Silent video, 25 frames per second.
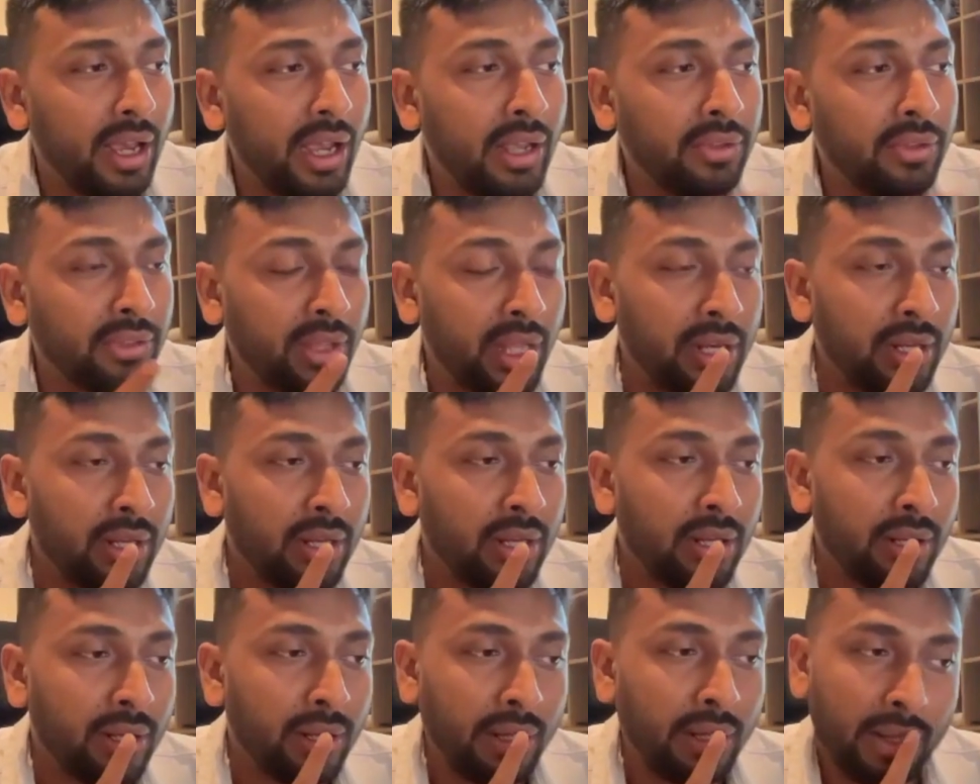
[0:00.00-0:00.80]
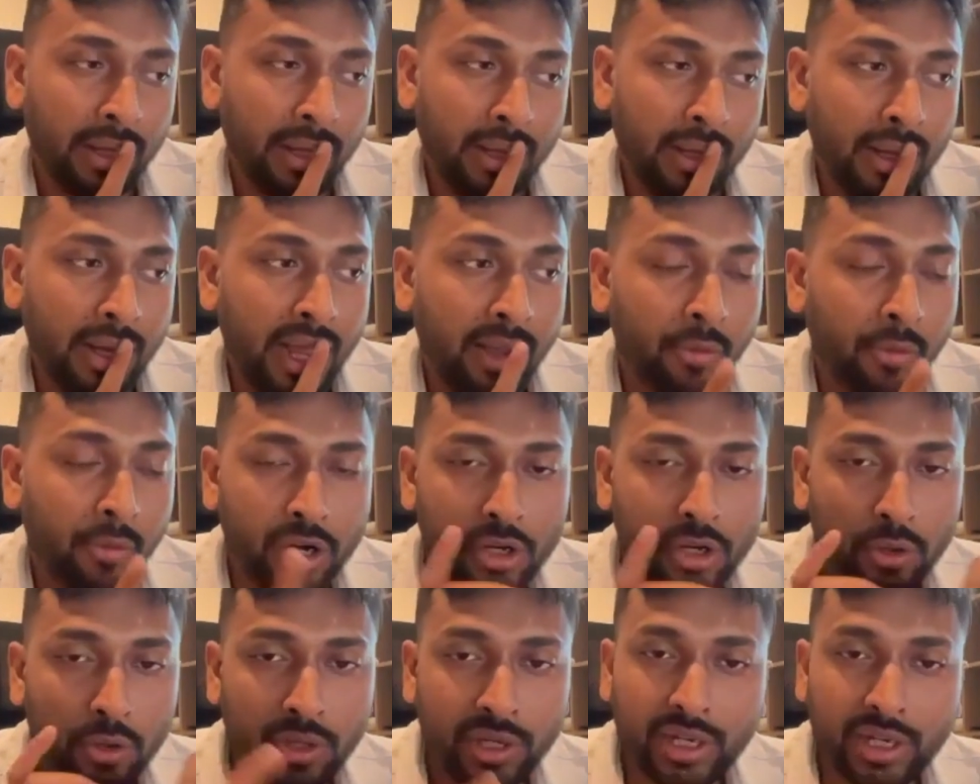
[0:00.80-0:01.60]
And then I
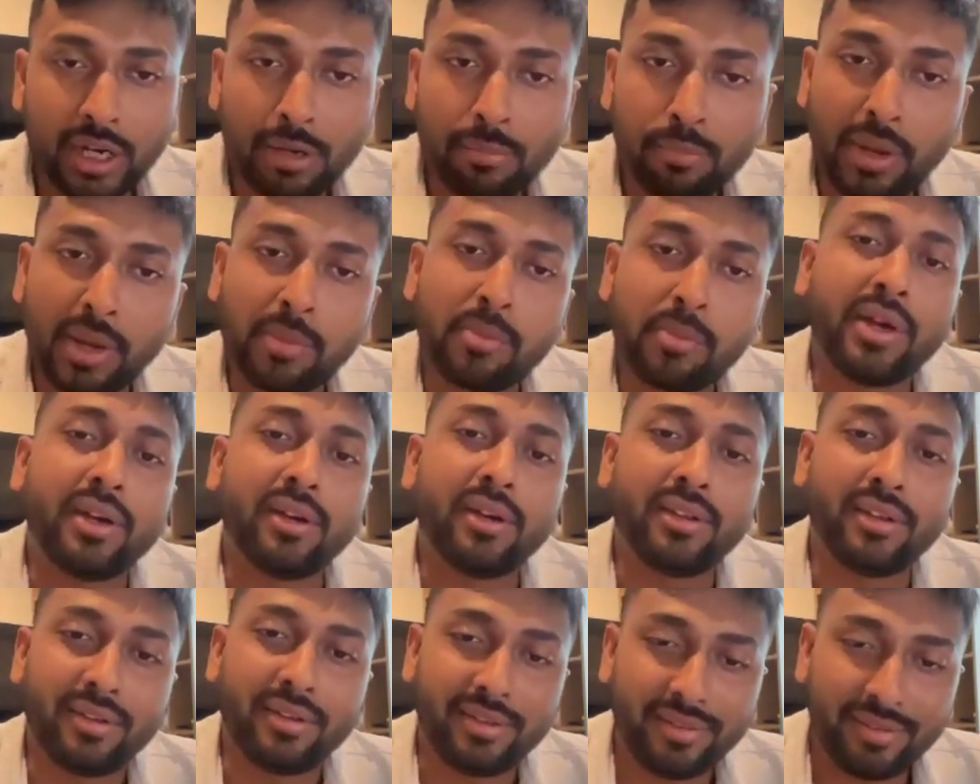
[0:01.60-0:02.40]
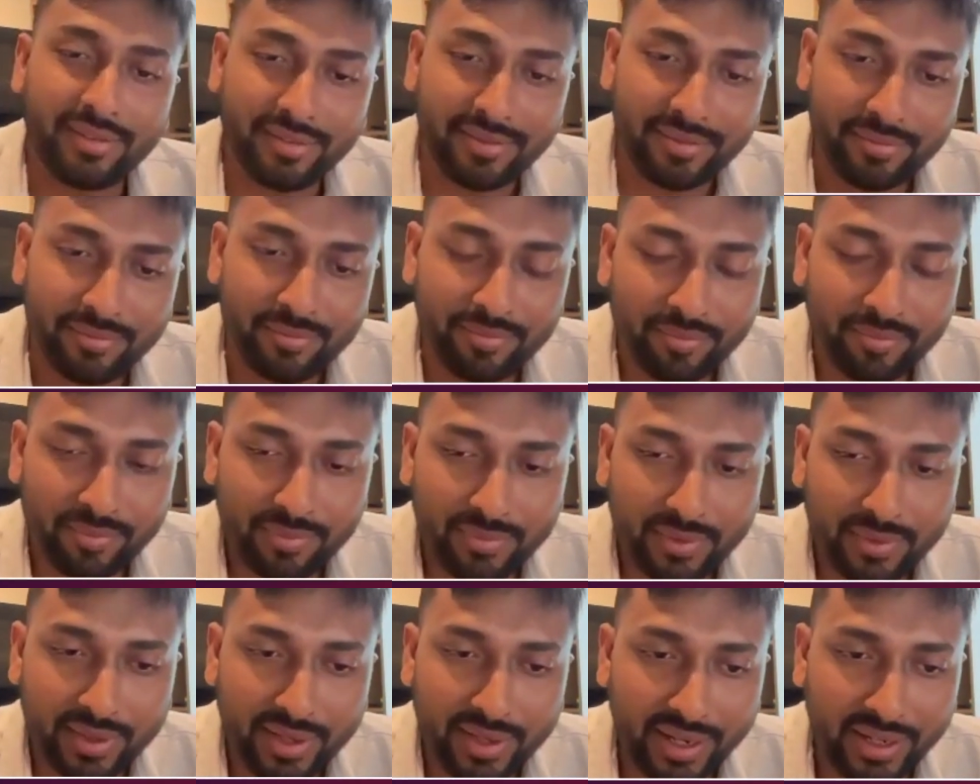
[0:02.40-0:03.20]
wanted to integrate payment
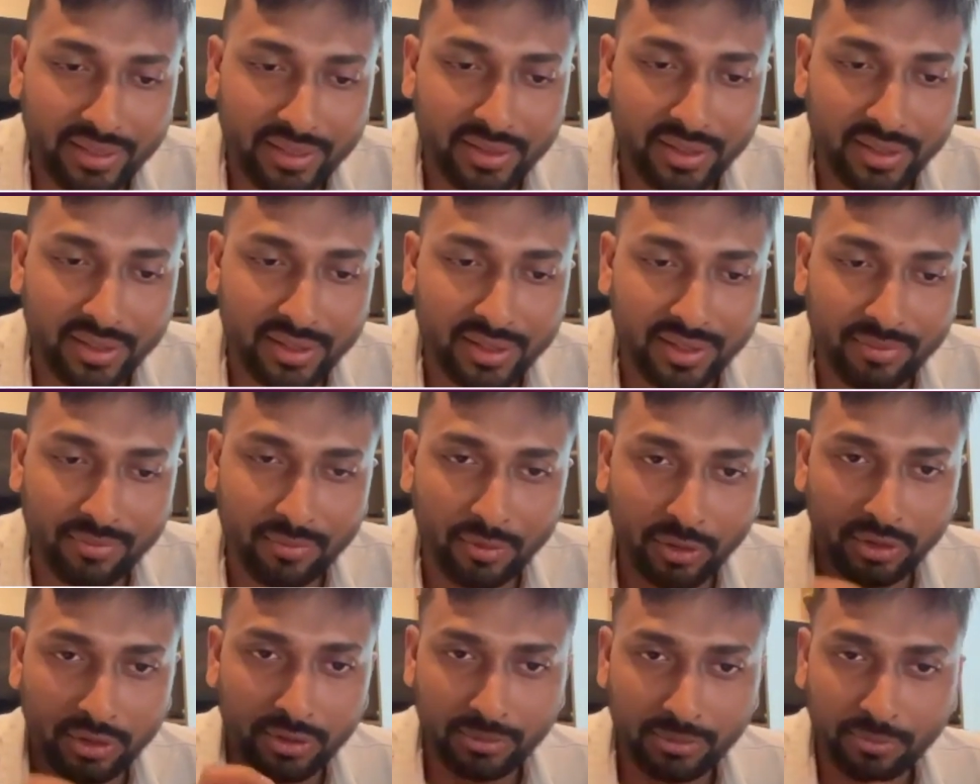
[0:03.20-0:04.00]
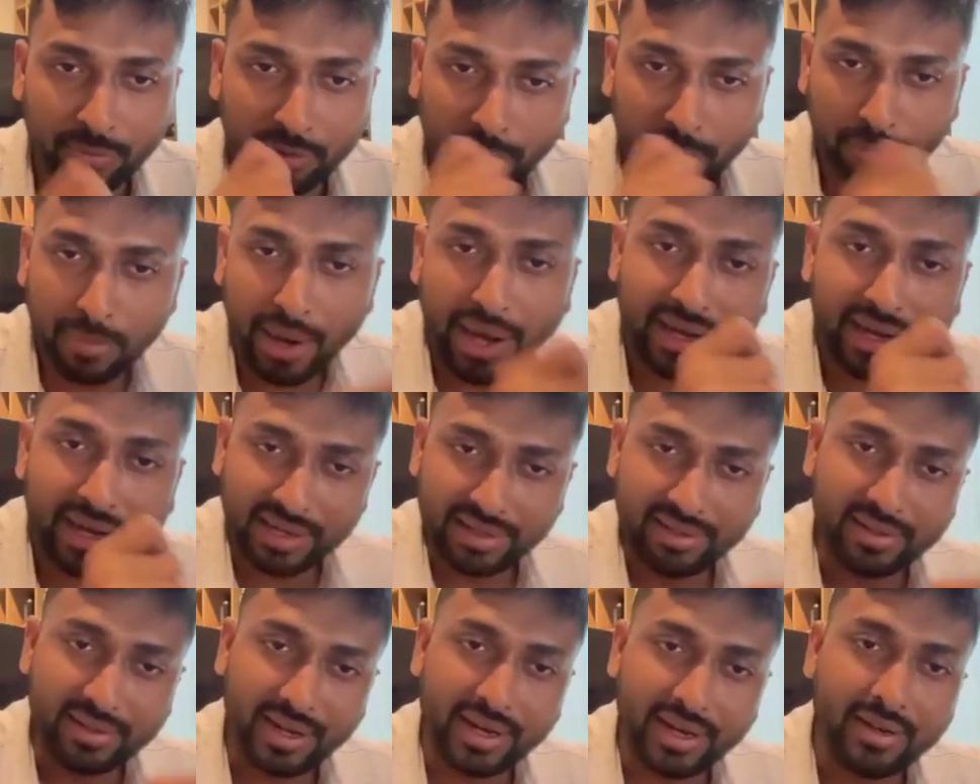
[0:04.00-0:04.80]
in for the
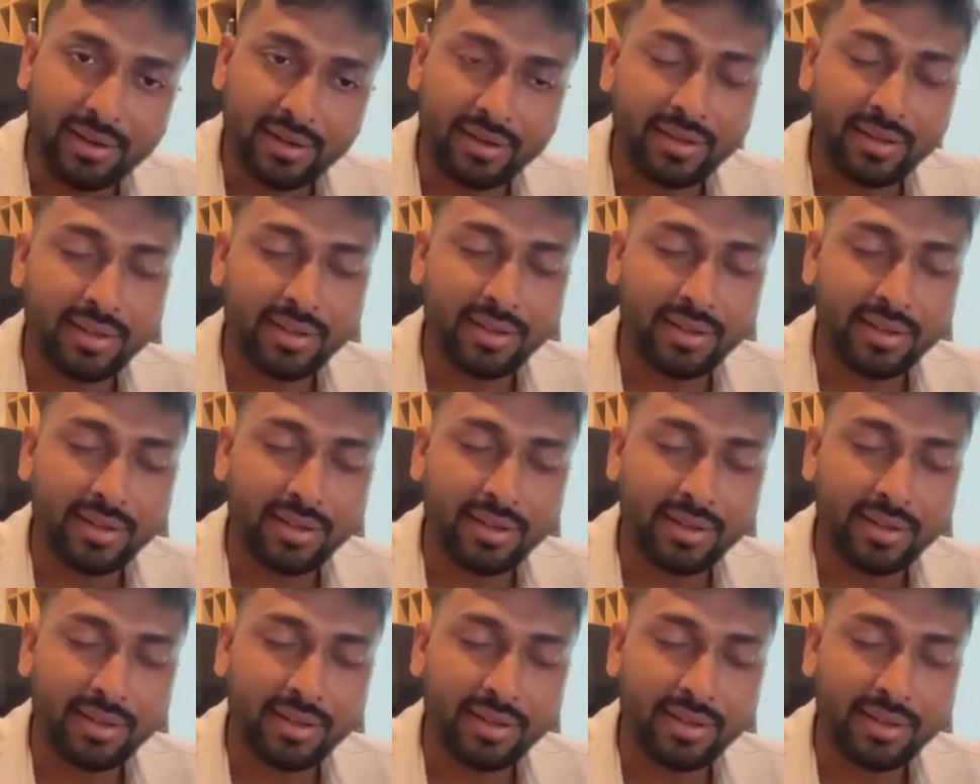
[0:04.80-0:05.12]
betting, right?